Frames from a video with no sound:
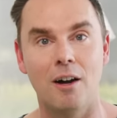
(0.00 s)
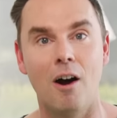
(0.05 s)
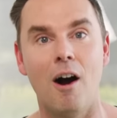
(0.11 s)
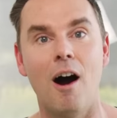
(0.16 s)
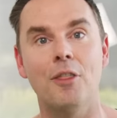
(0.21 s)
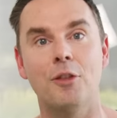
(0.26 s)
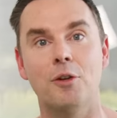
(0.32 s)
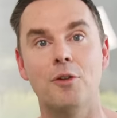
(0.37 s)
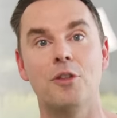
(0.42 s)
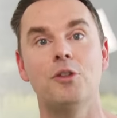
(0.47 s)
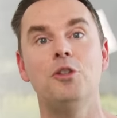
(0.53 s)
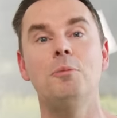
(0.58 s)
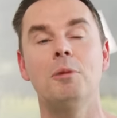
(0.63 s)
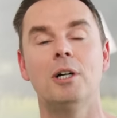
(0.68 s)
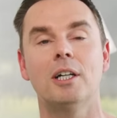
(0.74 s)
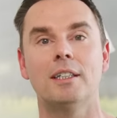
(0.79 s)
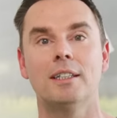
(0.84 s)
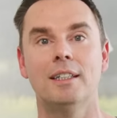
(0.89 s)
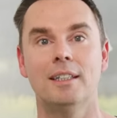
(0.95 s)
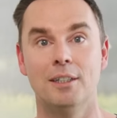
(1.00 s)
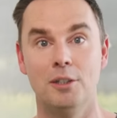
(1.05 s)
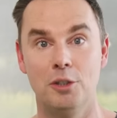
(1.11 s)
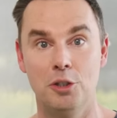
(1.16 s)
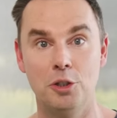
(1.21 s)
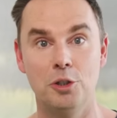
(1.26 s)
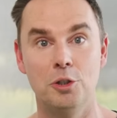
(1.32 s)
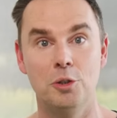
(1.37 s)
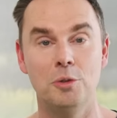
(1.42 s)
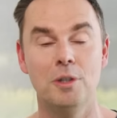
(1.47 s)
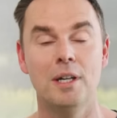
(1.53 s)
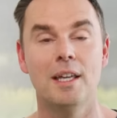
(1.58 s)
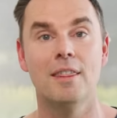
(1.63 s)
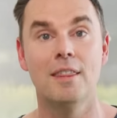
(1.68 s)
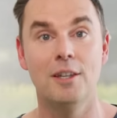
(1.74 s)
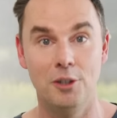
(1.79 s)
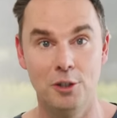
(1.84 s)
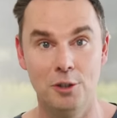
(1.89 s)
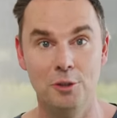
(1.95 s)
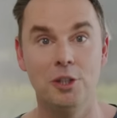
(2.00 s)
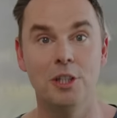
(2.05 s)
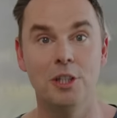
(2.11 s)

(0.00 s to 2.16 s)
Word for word: author of the new book, Do the New